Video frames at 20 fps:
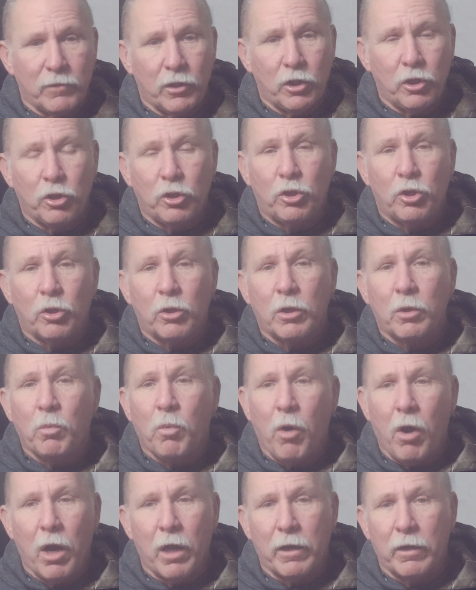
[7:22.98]
Your dirty
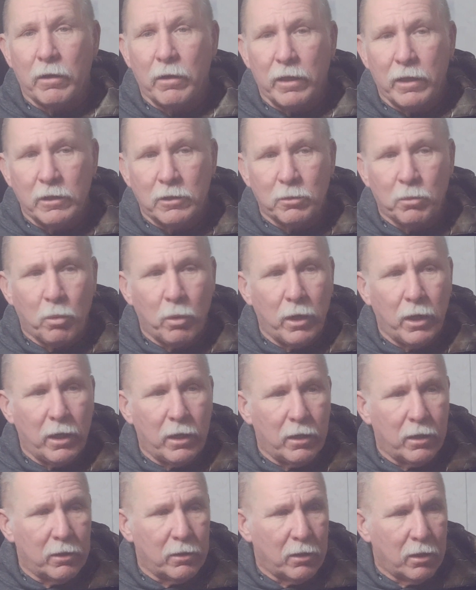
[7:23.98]
water is
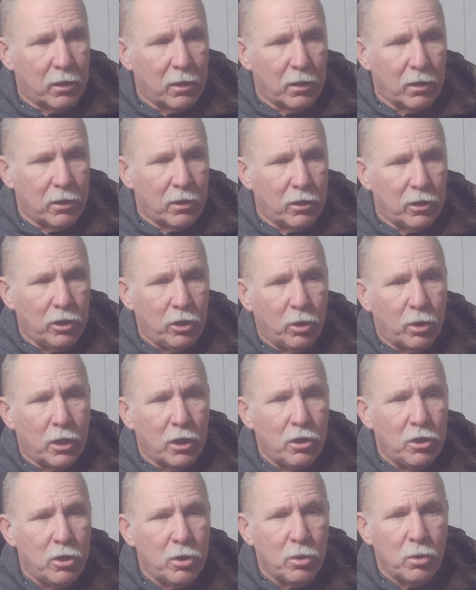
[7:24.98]
where you
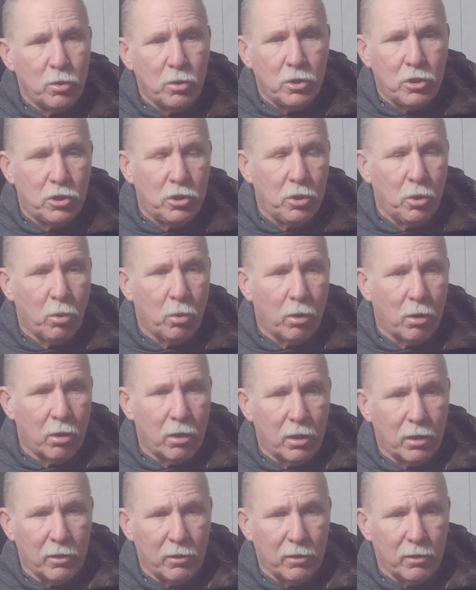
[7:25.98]
can use your